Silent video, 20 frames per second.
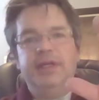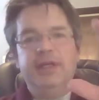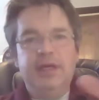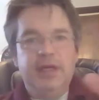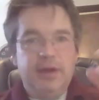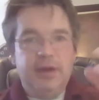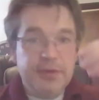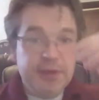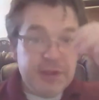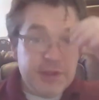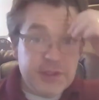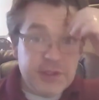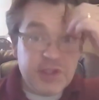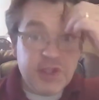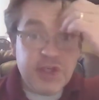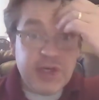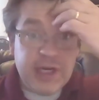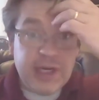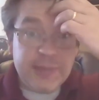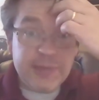Now, this is
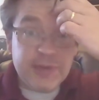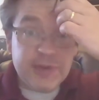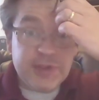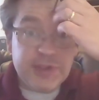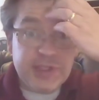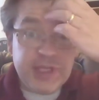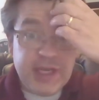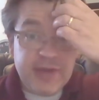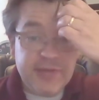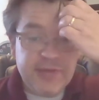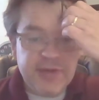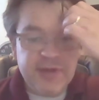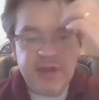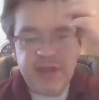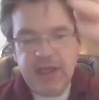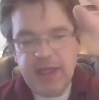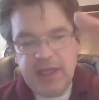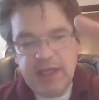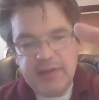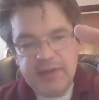chapter 7,
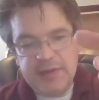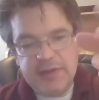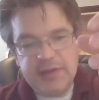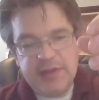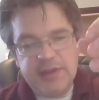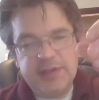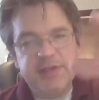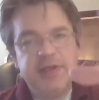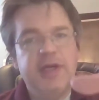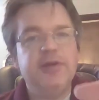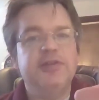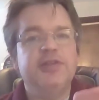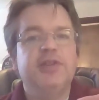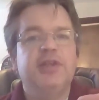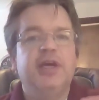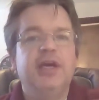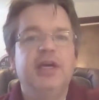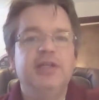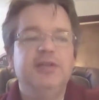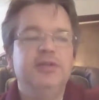and the title
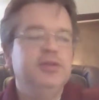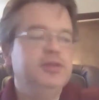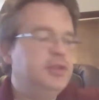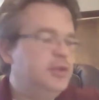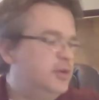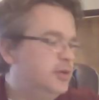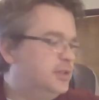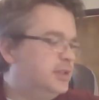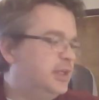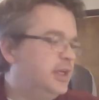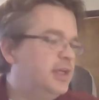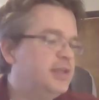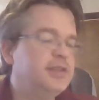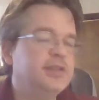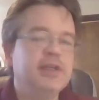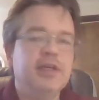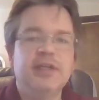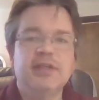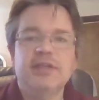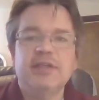slide you just looked at
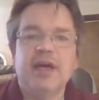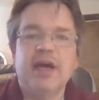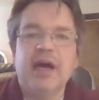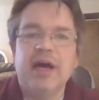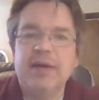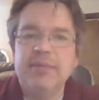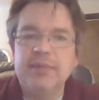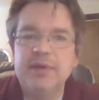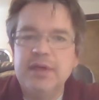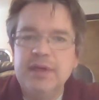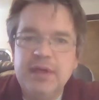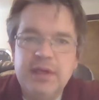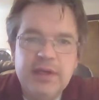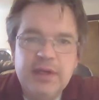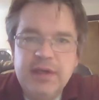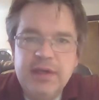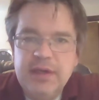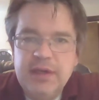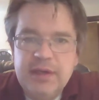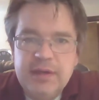said Tom
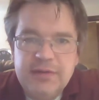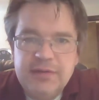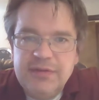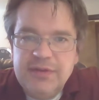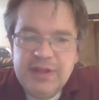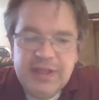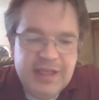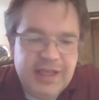v.